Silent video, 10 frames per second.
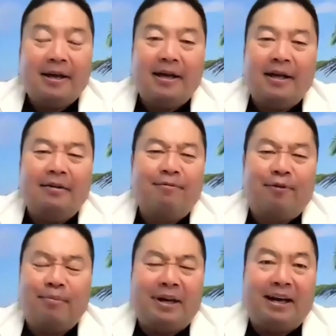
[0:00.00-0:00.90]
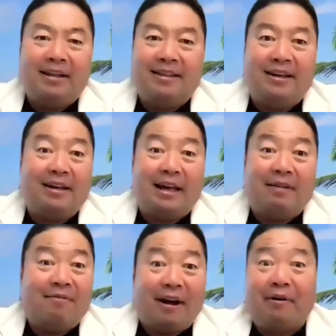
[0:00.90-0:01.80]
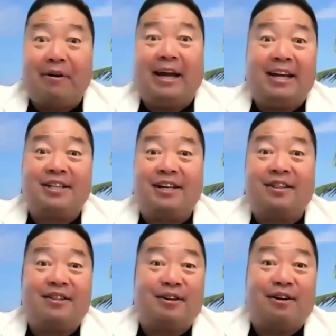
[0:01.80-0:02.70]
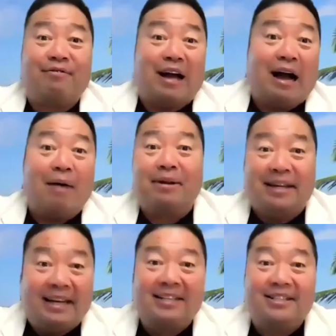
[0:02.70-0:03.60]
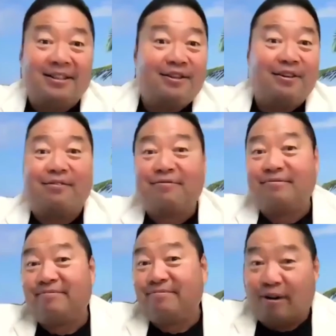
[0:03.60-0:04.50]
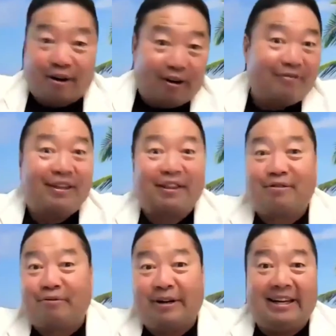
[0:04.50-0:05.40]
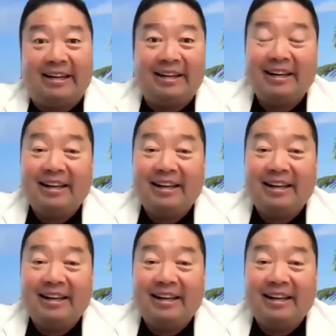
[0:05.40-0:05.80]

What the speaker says: And for me, I think, and variations of combinations of all of the 3,